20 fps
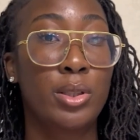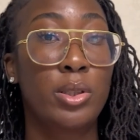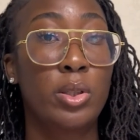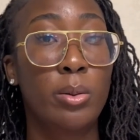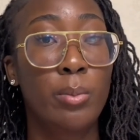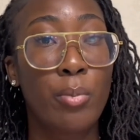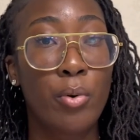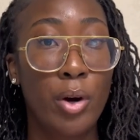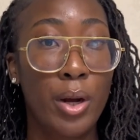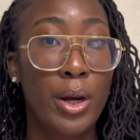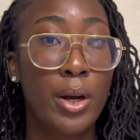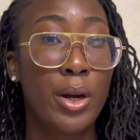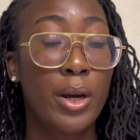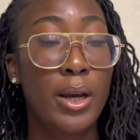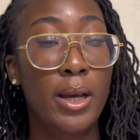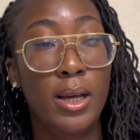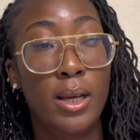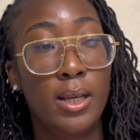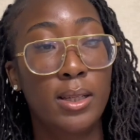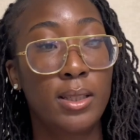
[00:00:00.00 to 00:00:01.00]
So prayer
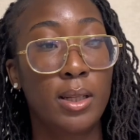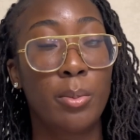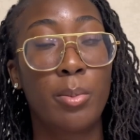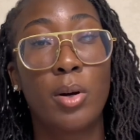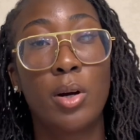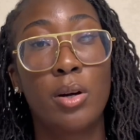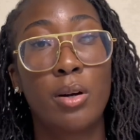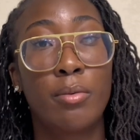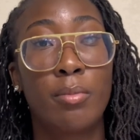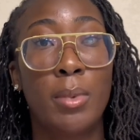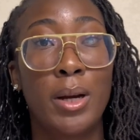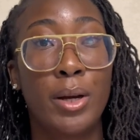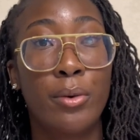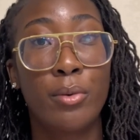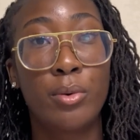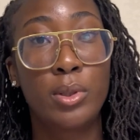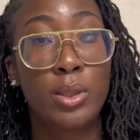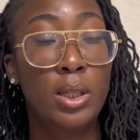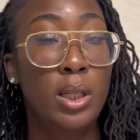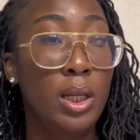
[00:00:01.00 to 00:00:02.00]
is a part of my
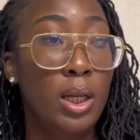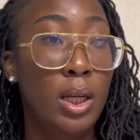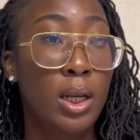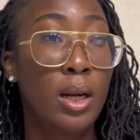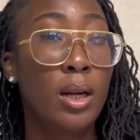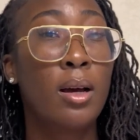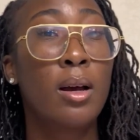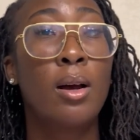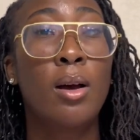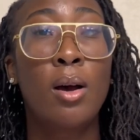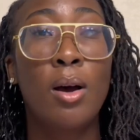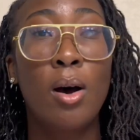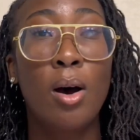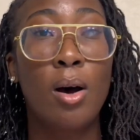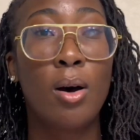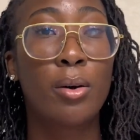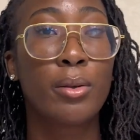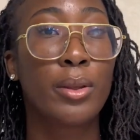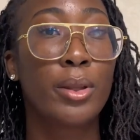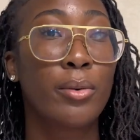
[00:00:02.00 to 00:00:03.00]
routine
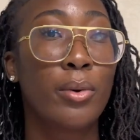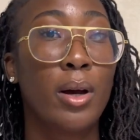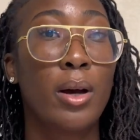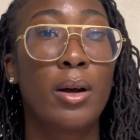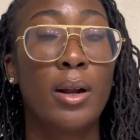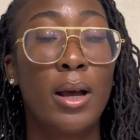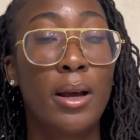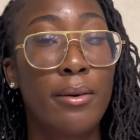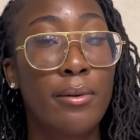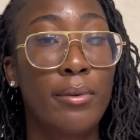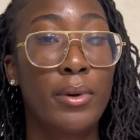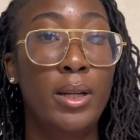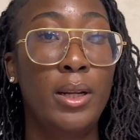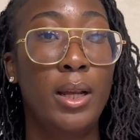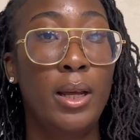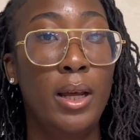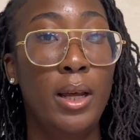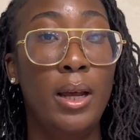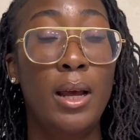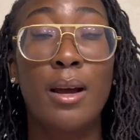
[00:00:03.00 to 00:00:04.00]
all throughout every
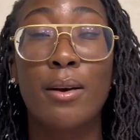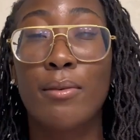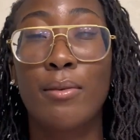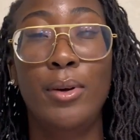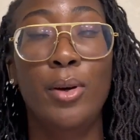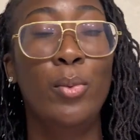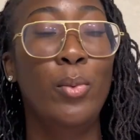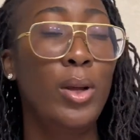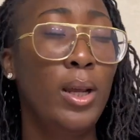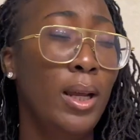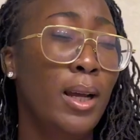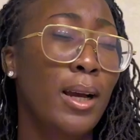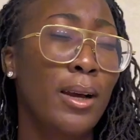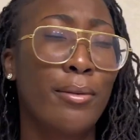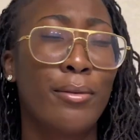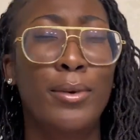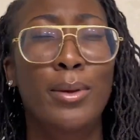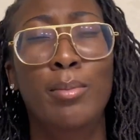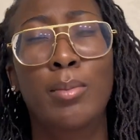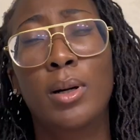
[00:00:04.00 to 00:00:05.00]
day, every week,
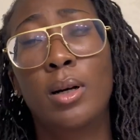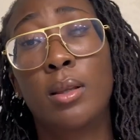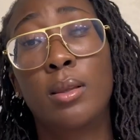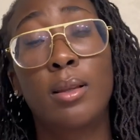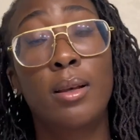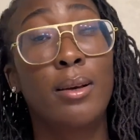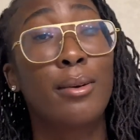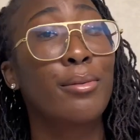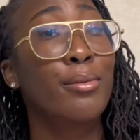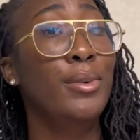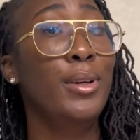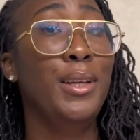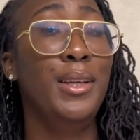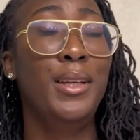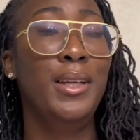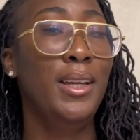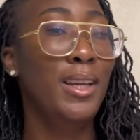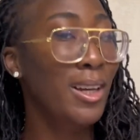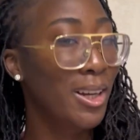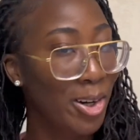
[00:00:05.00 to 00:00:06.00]
every month, every
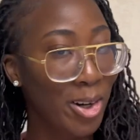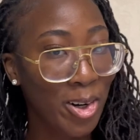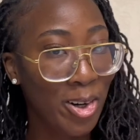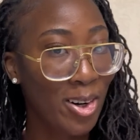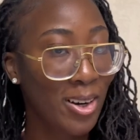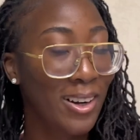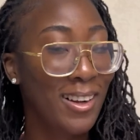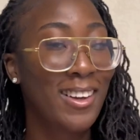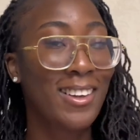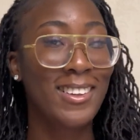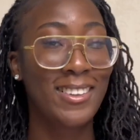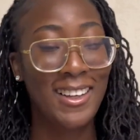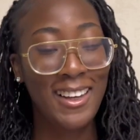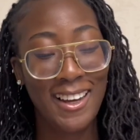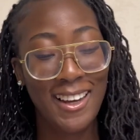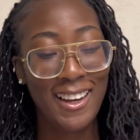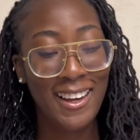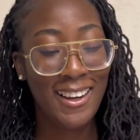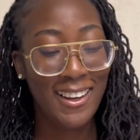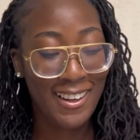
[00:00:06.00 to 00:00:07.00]
year,
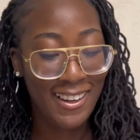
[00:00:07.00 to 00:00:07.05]
okay?